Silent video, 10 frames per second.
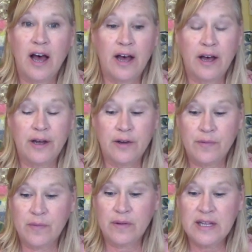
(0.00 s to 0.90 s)

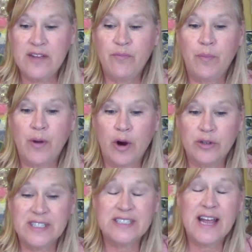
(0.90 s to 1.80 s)
or
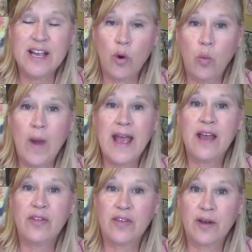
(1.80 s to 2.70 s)
to take
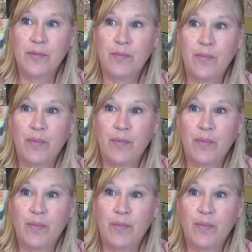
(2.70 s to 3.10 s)
away the